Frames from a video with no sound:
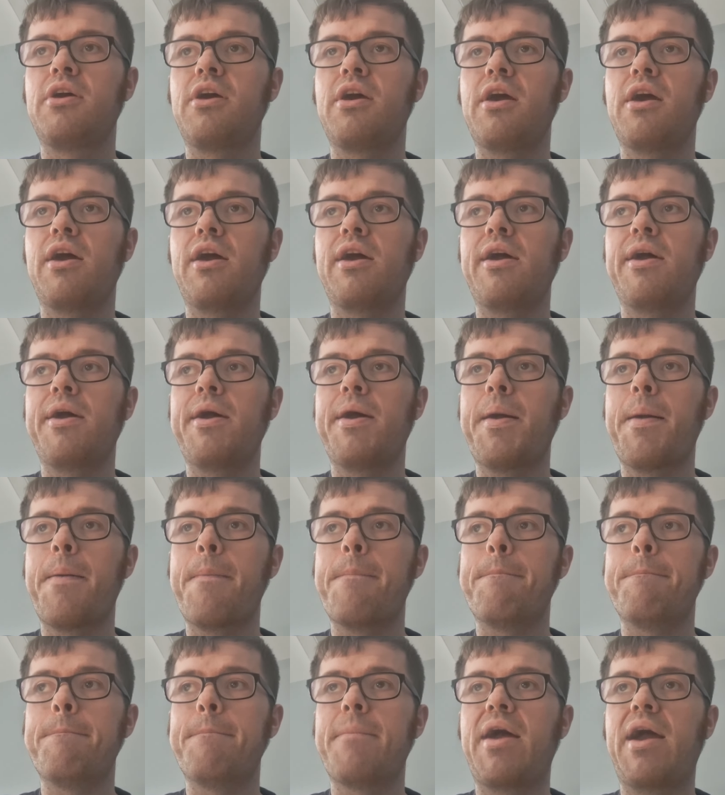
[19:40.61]

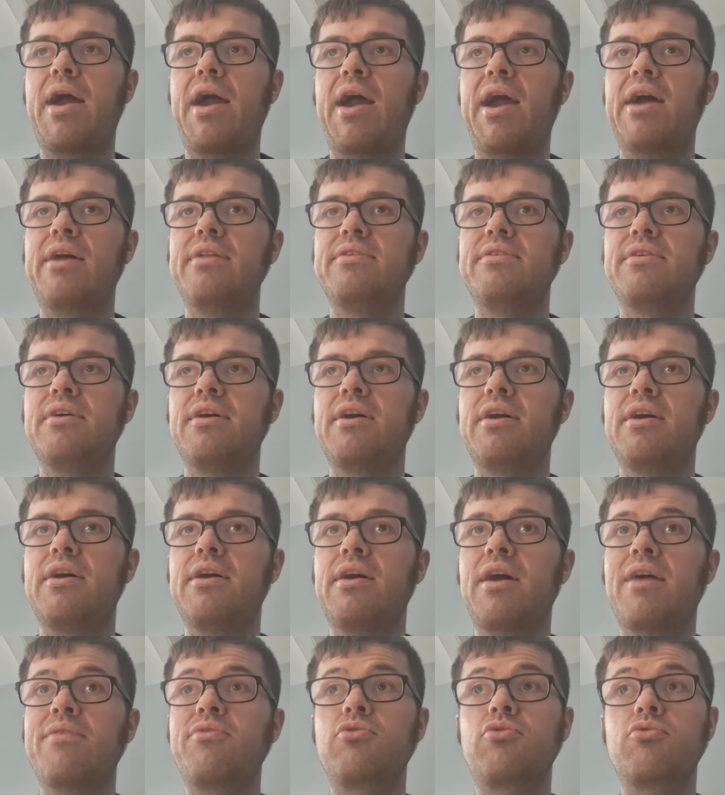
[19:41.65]
Have
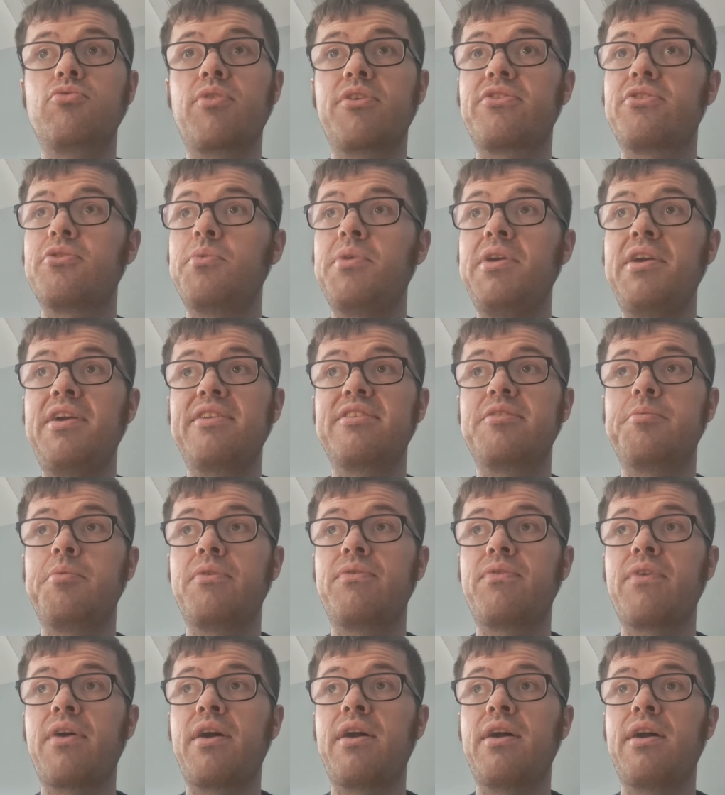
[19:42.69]
a good rest of the weekend, to be
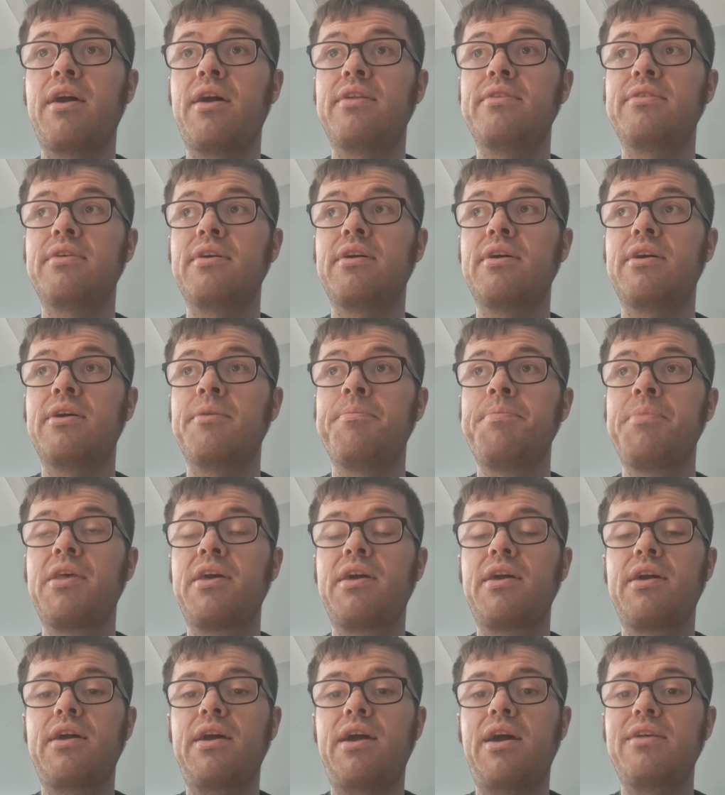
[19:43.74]
fair. And
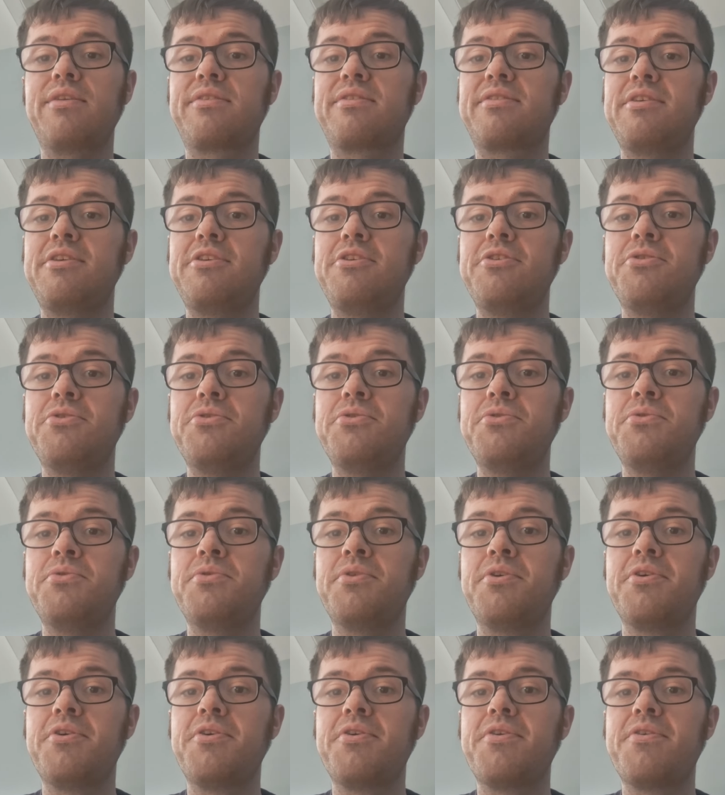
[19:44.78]
I'll see
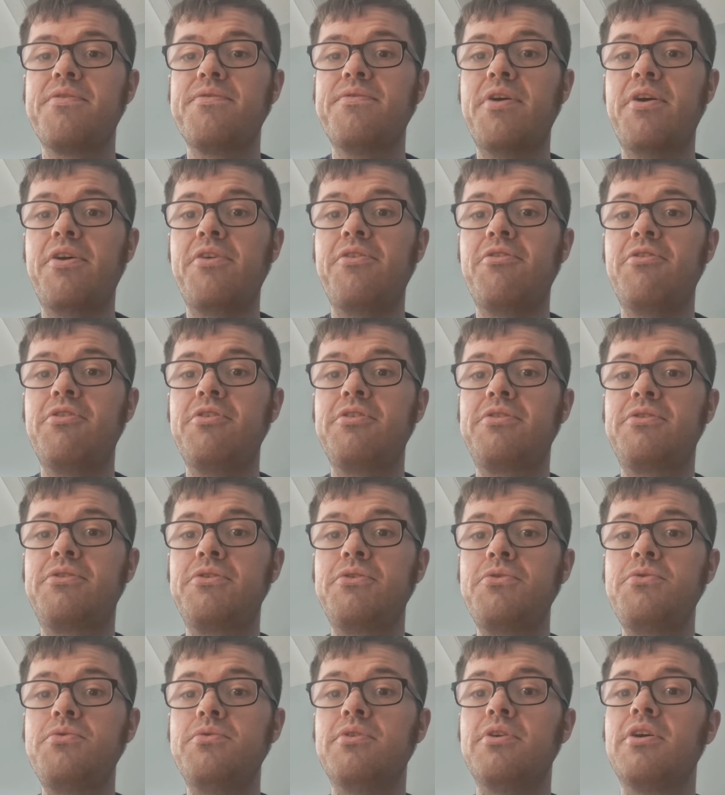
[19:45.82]
you very, very
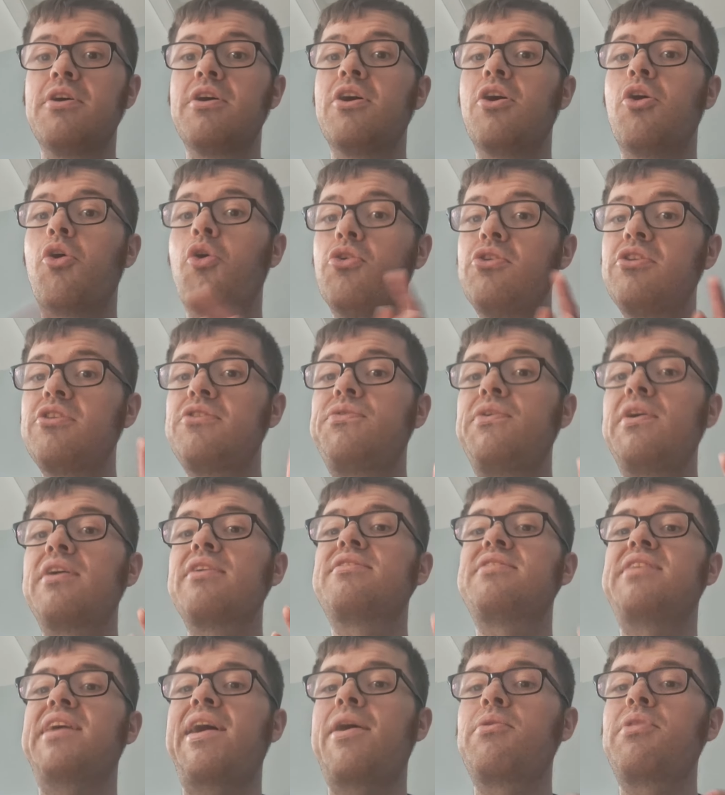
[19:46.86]
soon. A
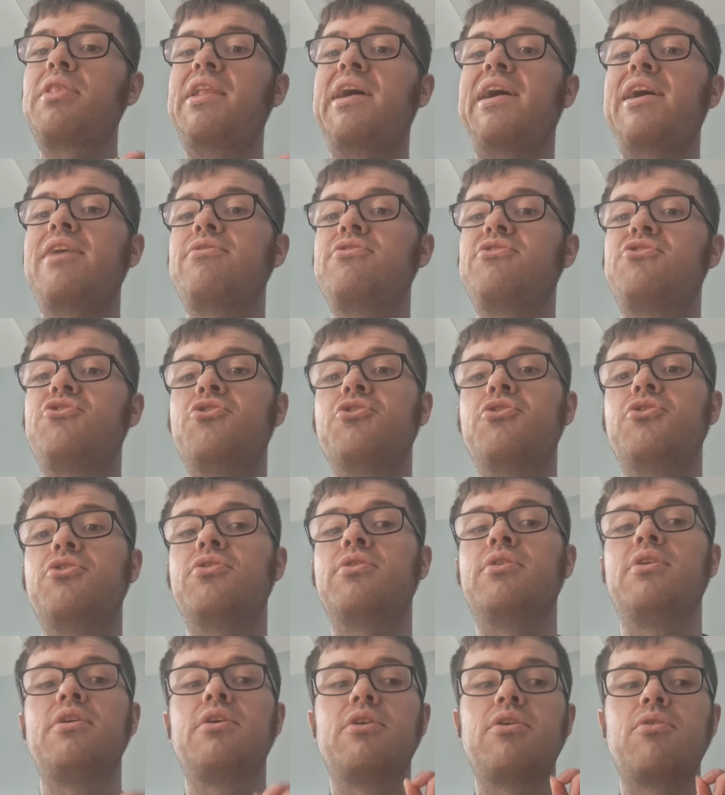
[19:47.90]
Huddersfield Town live
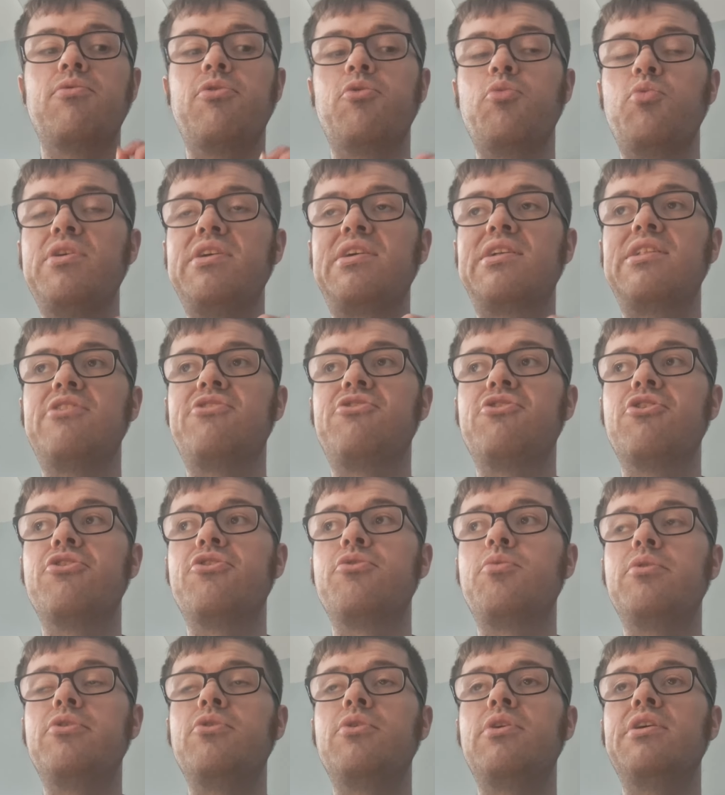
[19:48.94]
show, the weekly shows that
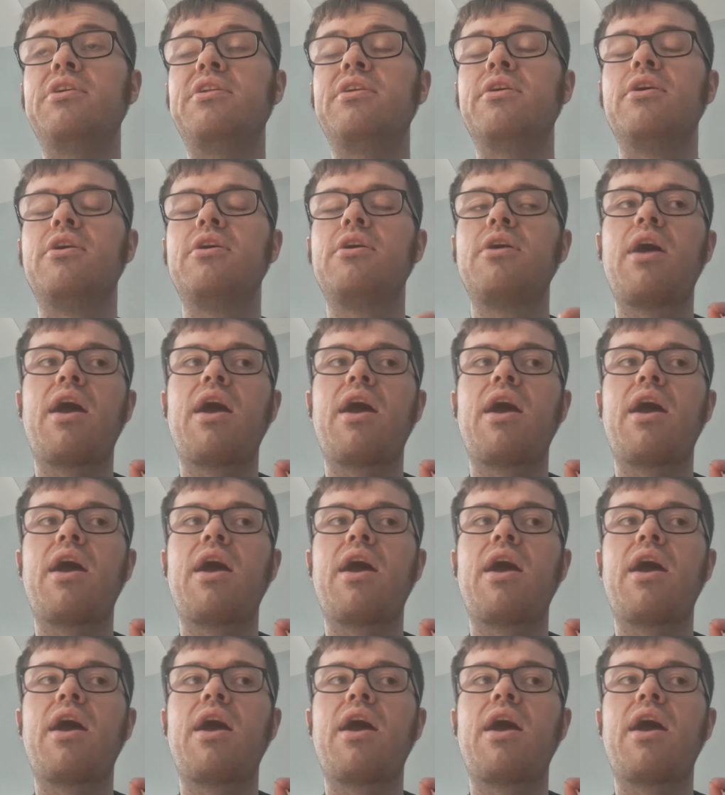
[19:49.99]
we're doing.